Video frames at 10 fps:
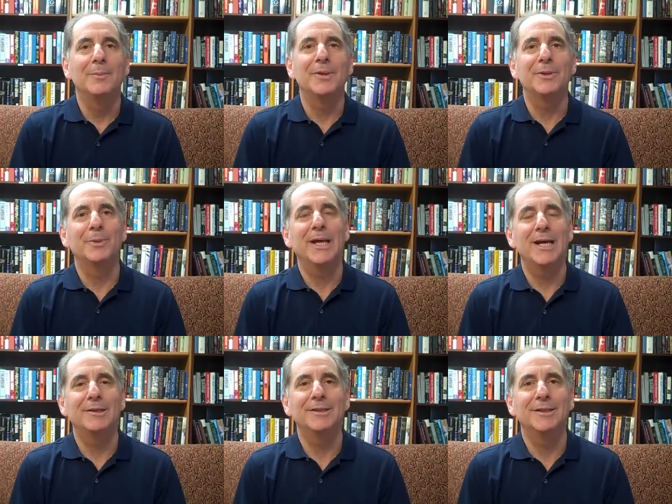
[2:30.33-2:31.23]
But the
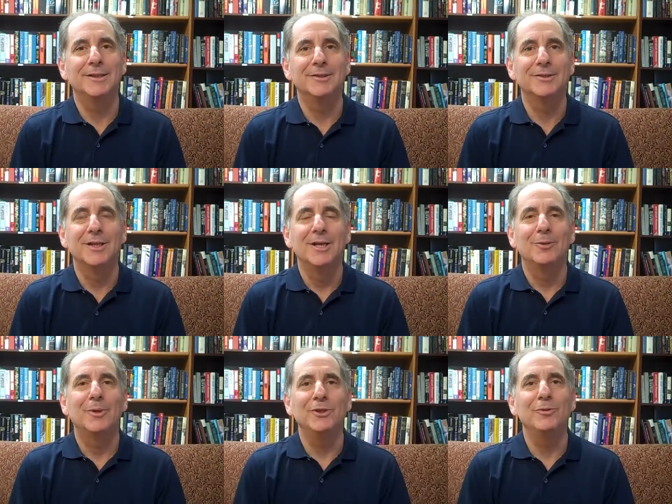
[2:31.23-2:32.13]
reality is,
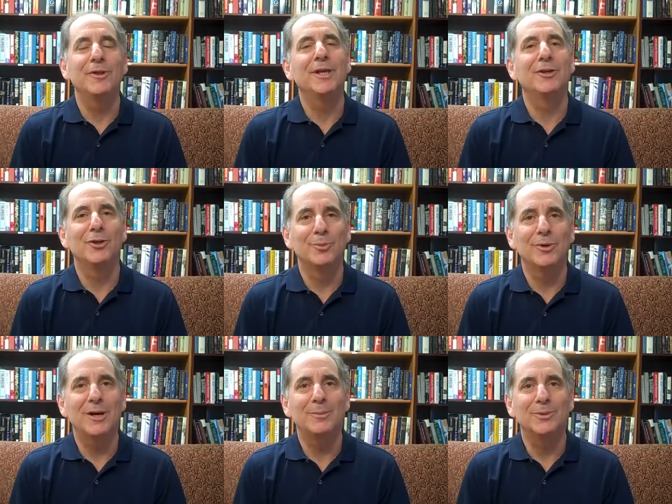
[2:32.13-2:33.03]
what you think are your
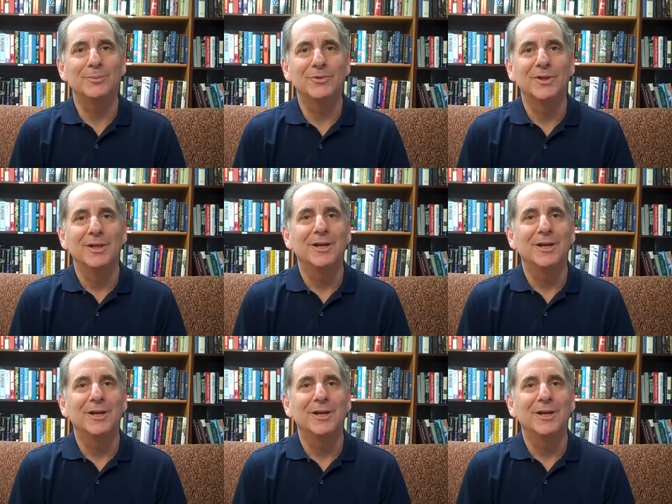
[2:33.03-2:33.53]
problems